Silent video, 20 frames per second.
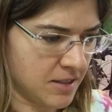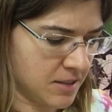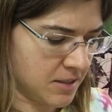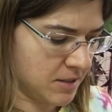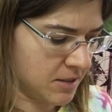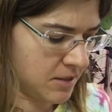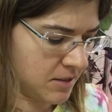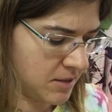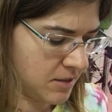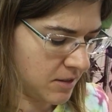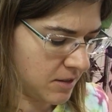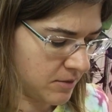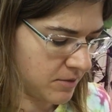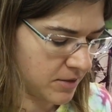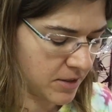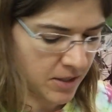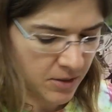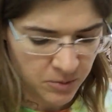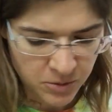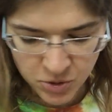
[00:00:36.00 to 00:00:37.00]
in here. I
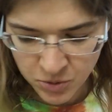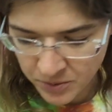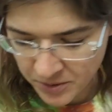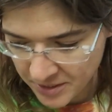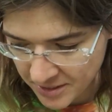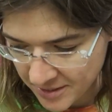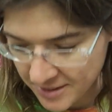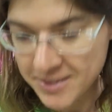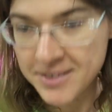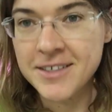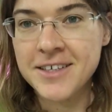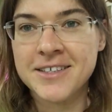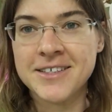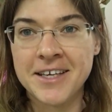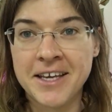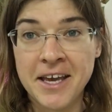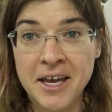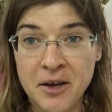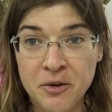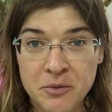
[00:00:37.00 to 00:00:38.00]
forget which one it is because
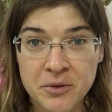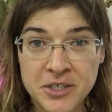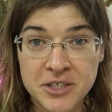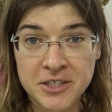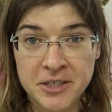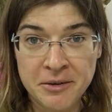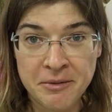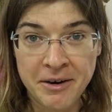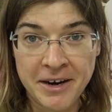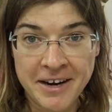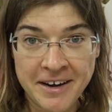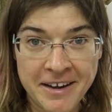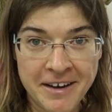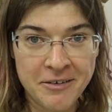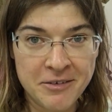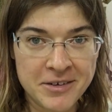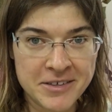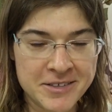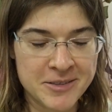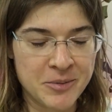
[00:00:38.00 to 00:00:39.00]
I can't reach it right
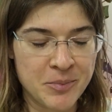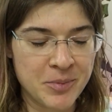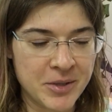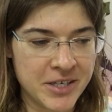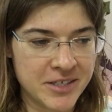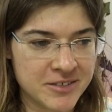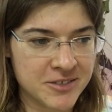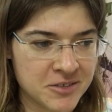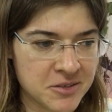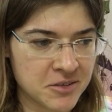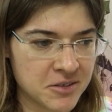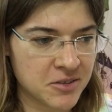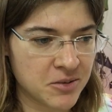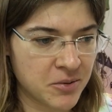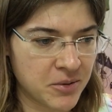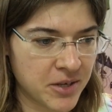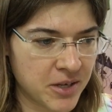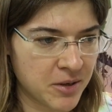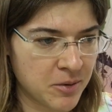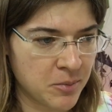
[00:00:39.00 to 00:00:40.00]
now because the plants are in the
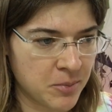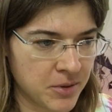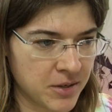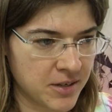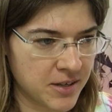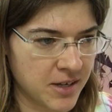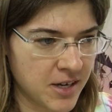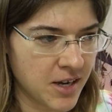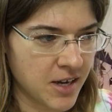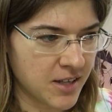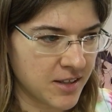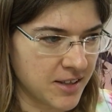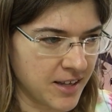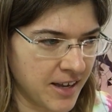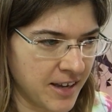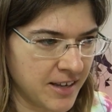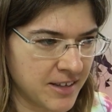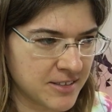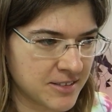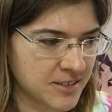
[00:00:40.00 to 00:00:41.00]
way, but
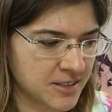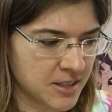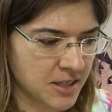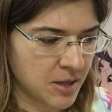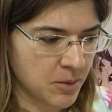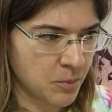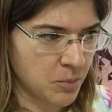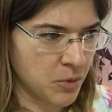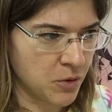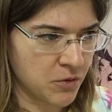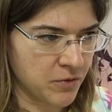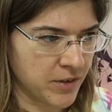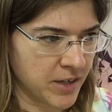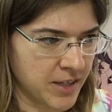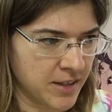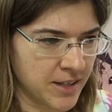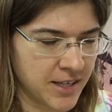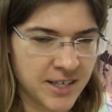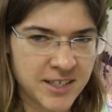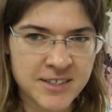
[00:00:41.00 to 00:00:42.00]
the ants keep
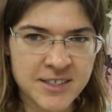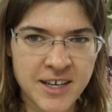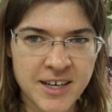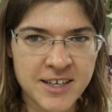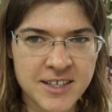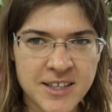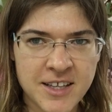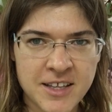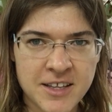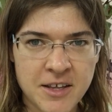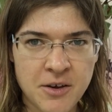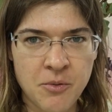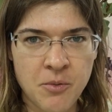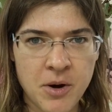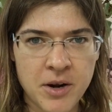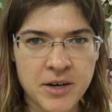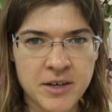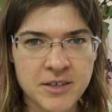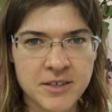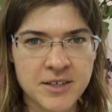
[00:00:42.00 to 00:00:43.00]
moving. They decided that they
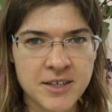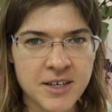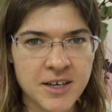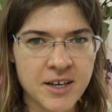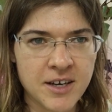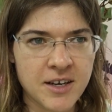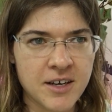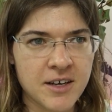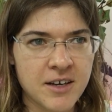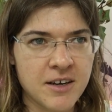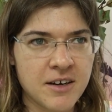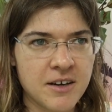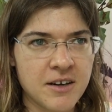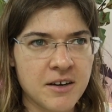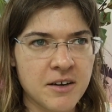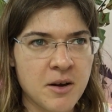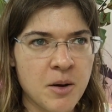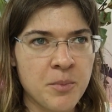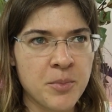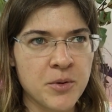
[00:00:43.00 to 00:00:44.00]
wanted
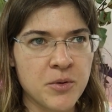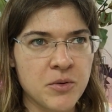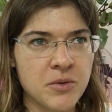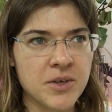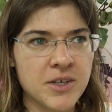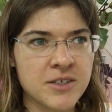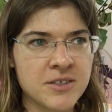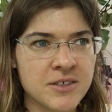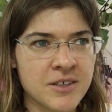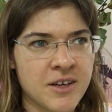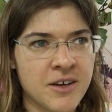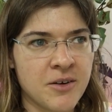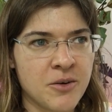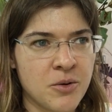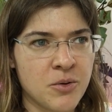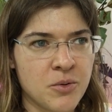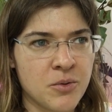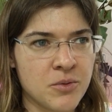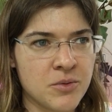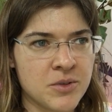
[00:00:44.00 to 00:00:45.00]
a couple of weeks
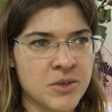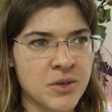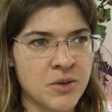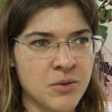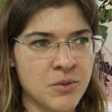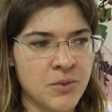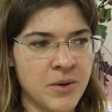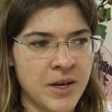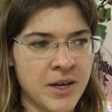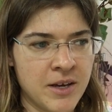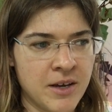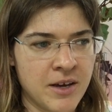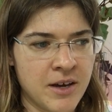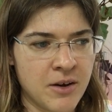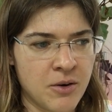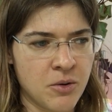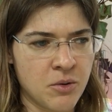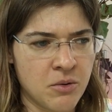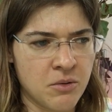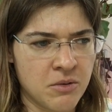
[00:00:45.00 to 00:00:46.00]
ago to hang
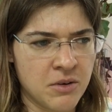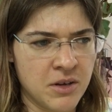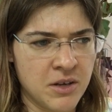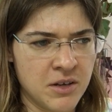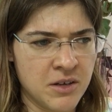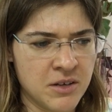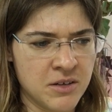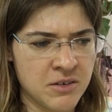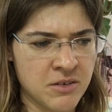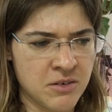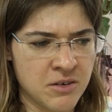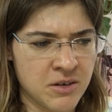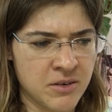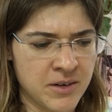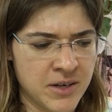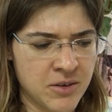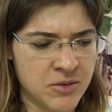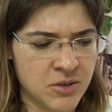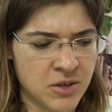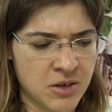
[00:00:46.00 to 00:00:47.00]
out in or
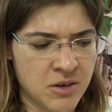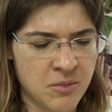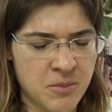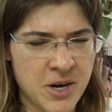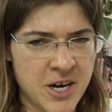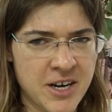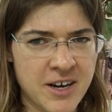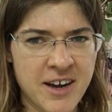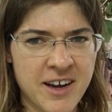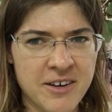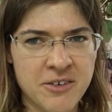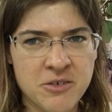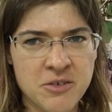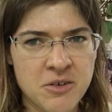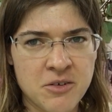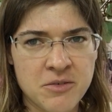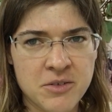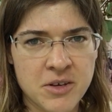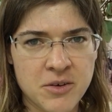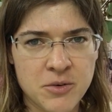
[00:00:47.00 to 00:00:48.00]
around the hamada. I don't
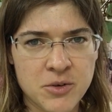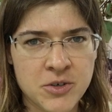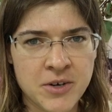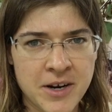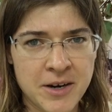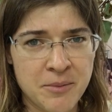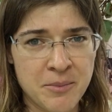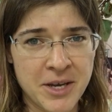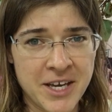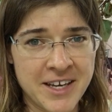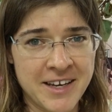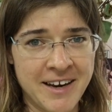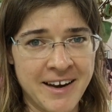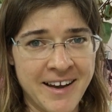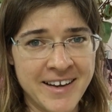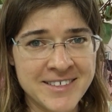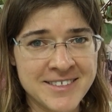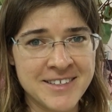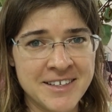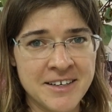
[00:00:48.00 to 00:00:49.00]
know if they were trying to make a
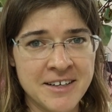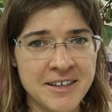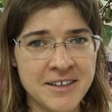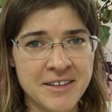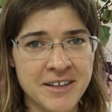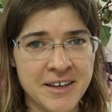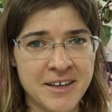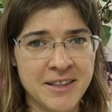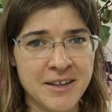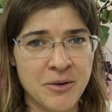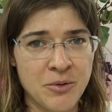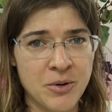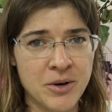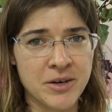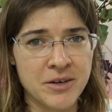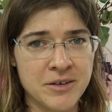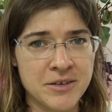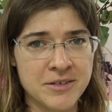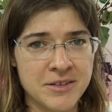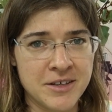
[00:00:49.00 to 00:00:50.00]
nest in it like they
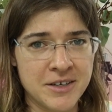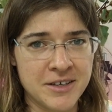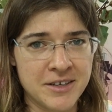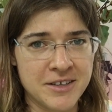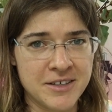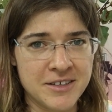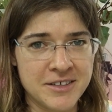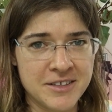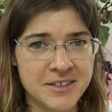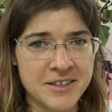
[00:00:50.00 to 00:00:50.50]
were the